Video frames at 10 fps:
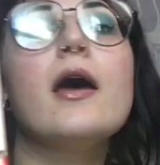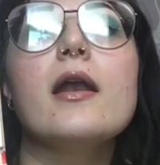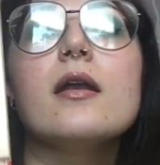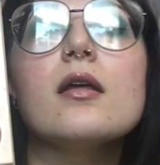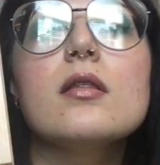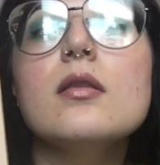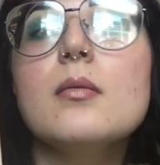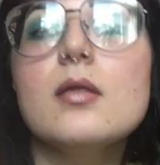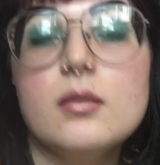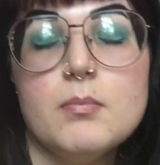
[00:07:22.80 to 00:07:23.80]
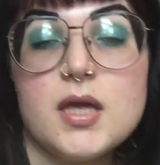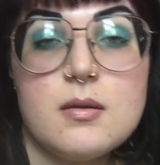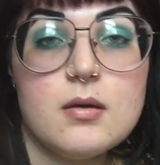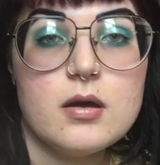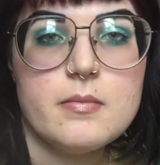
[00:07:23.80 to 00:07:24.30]
and the
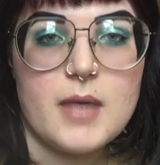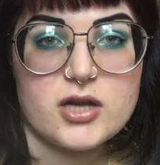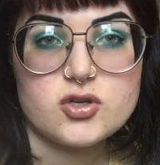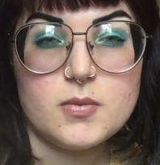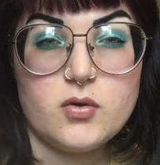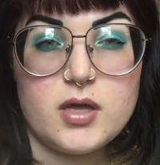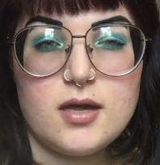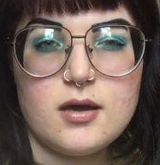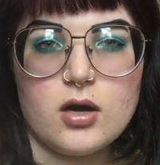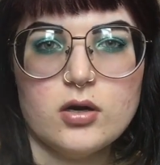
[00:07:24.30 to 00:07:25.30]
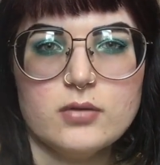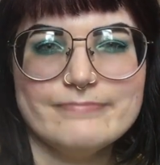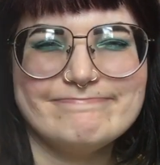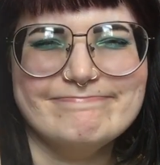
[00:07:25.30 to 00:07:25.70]
Meet Matrimony are